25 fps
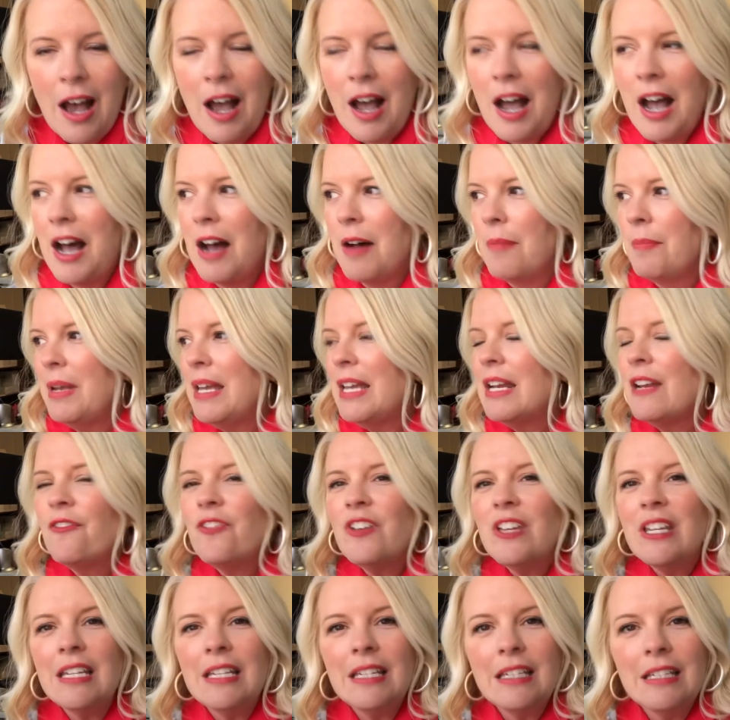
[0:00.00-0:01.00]
Um, and if
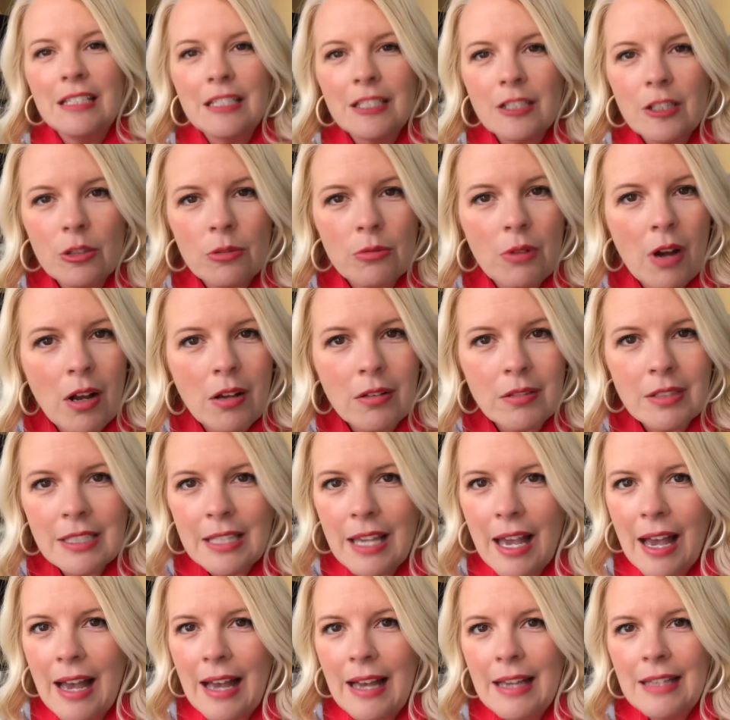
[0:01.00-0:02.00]
it is the wrong
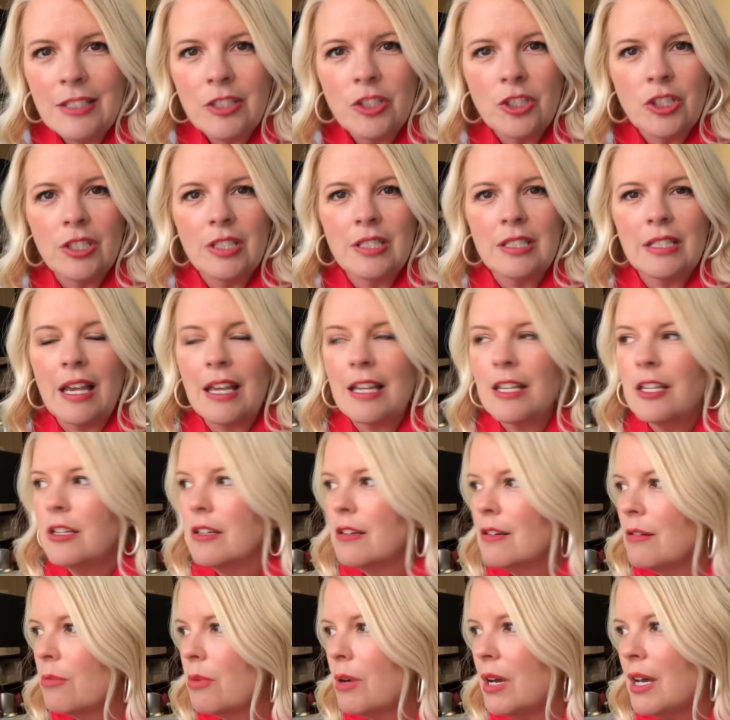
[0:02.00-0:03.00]
size, just say, you
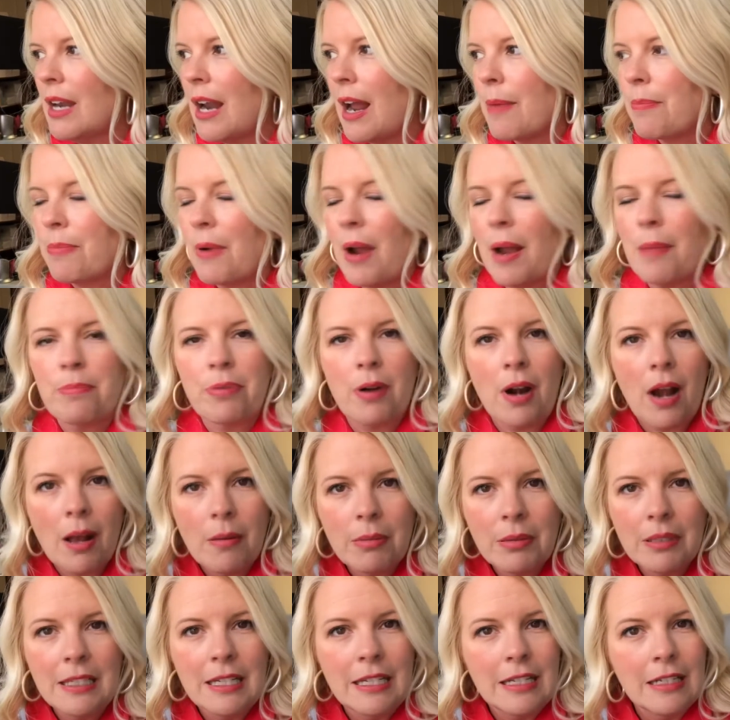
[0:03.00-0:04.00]
know what, I, I
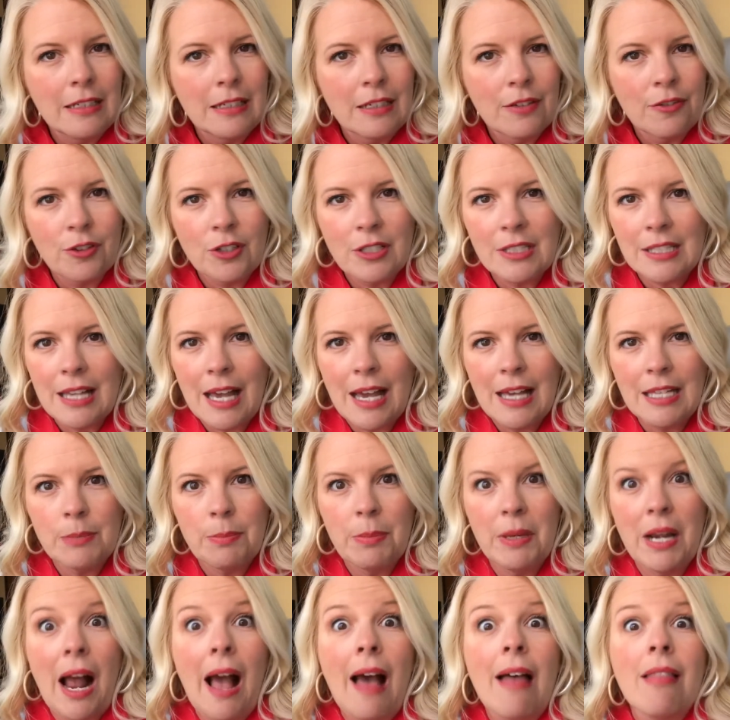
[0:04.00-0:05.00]
probably need a different size,
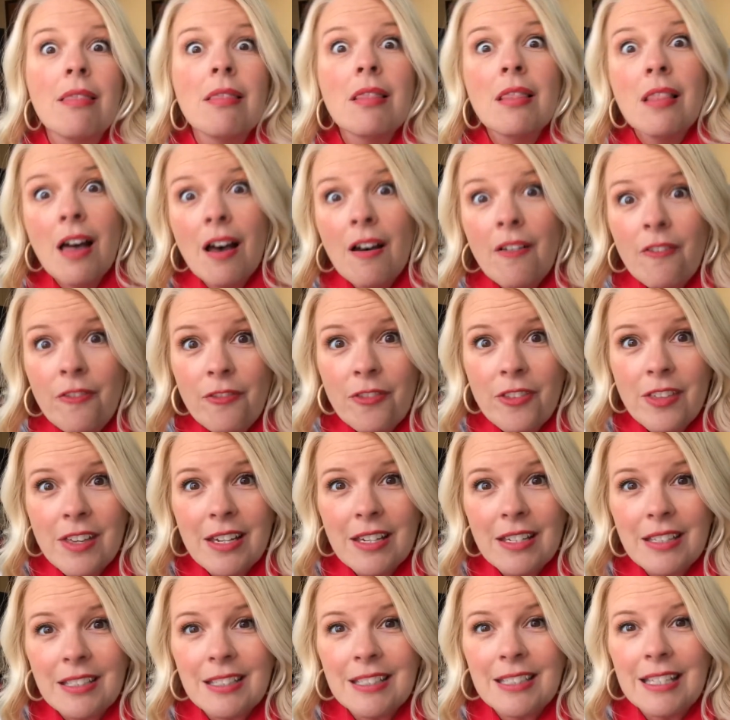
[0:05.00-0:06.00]
but I love
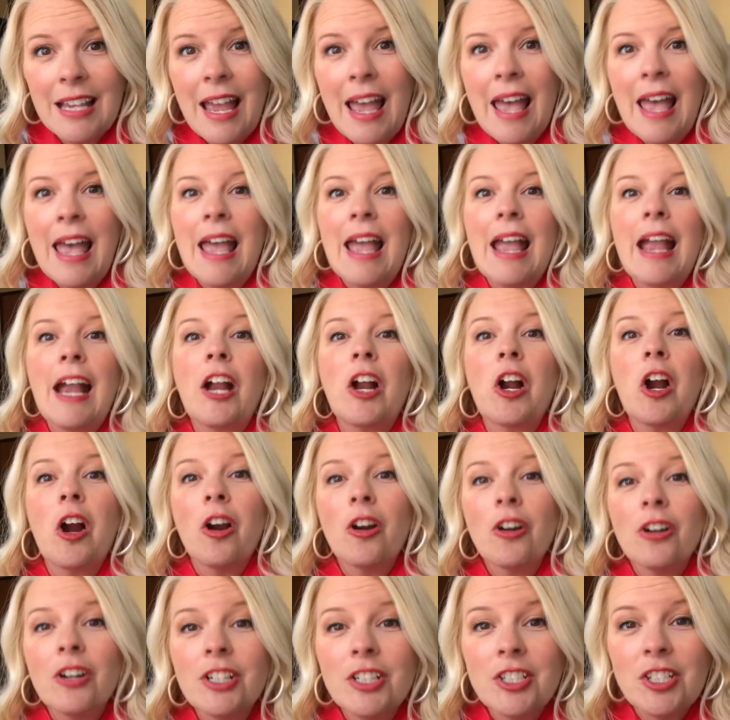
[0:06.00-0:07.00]
this.
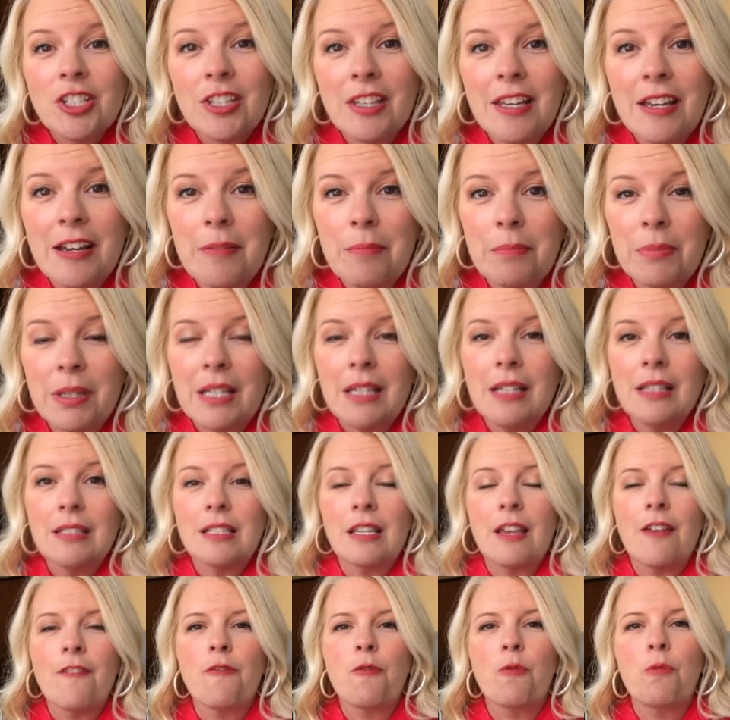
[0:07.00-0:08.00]
Encourage them
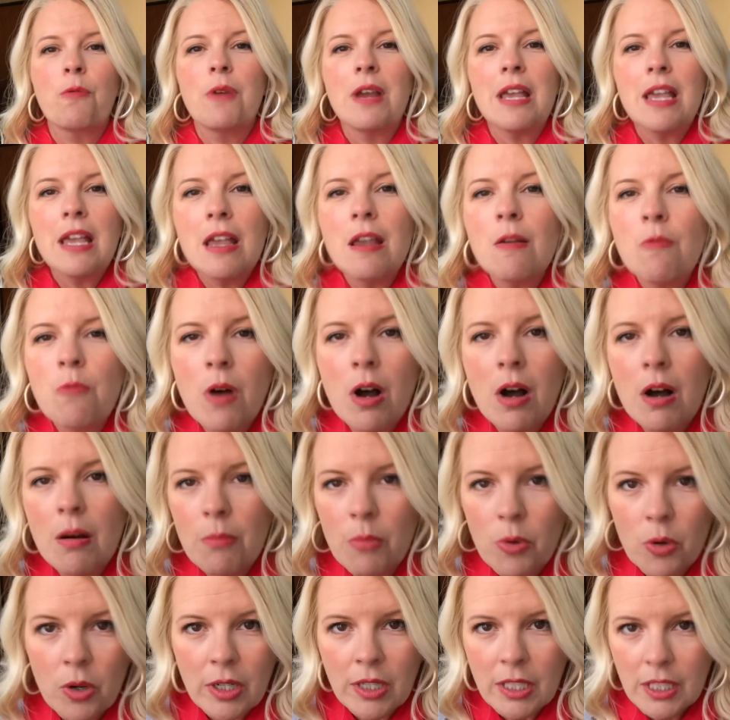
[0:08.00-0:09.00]
because if we want
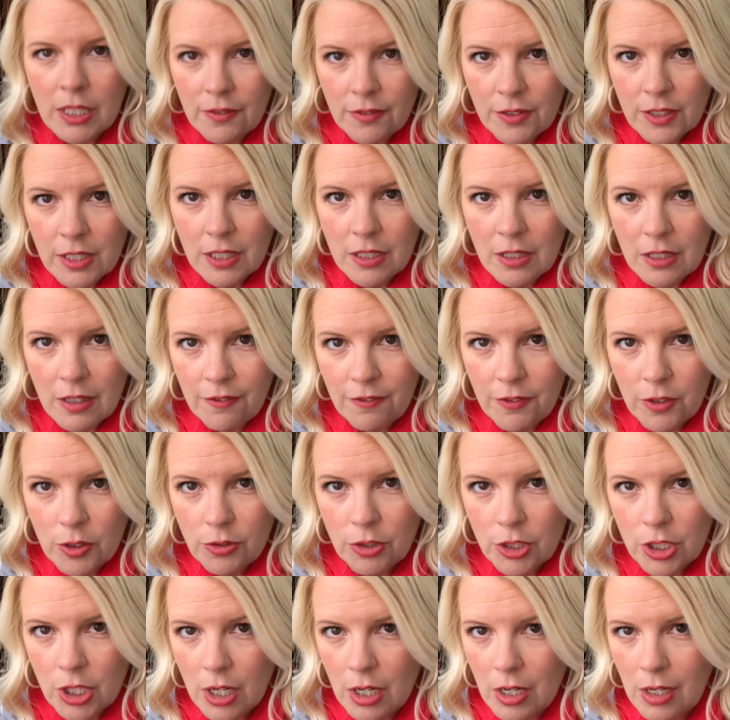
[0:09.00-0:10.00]
more gifts in the
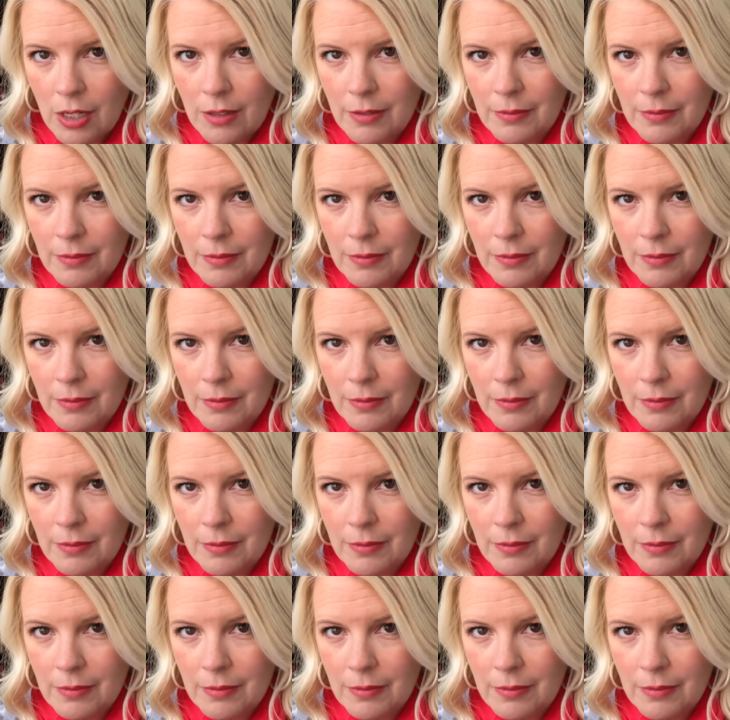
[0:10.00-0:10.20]
future,